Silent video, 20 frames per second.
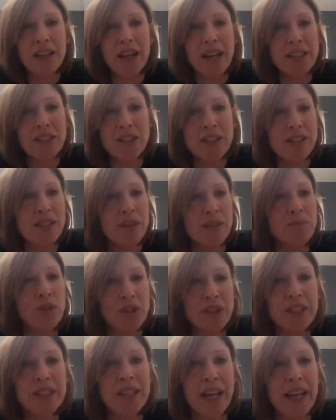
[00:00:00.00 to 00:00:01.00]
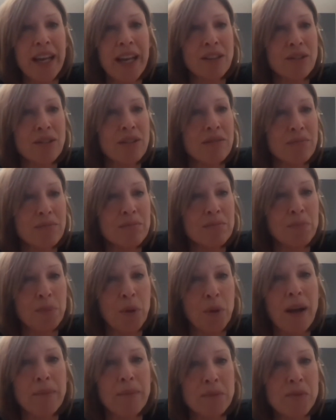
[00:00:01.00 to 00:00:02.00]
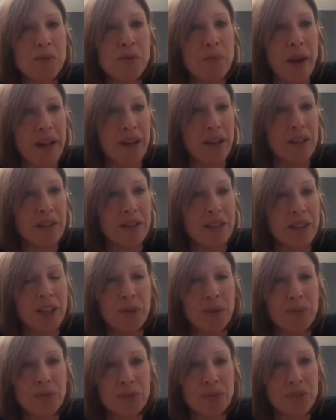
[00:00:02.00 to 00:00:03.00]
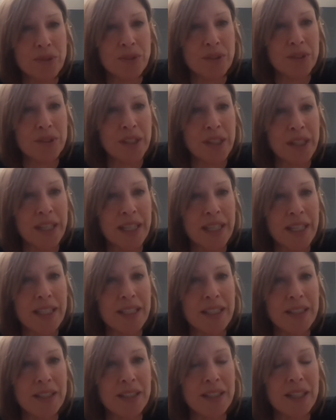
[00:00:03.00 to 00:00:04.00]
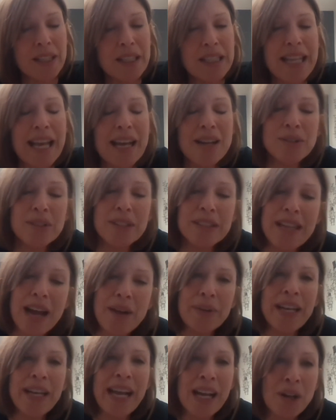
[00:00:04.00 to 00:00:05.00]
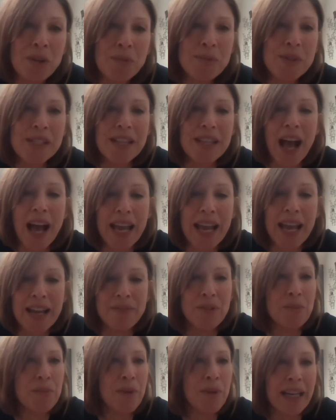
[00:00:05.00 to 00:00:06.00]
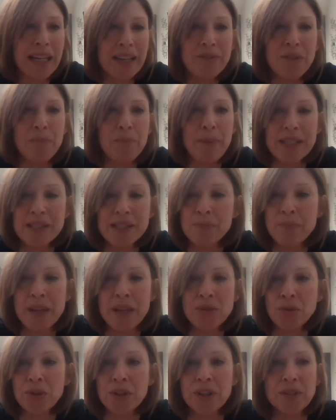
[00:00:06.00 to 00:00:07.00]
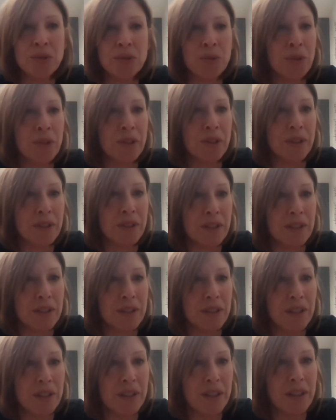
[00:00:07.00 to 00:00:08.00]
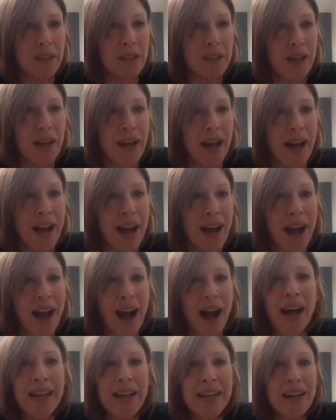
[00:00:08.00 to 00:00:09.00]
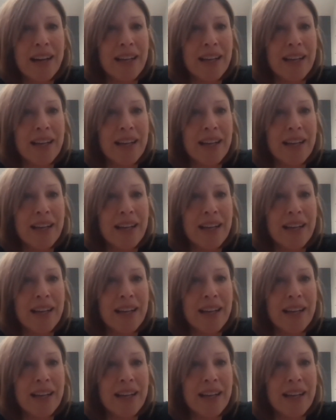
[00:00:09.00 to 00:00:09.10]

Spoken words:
just am learning to handle problems better. You know, like now it helps. I have the best mentor in the world. I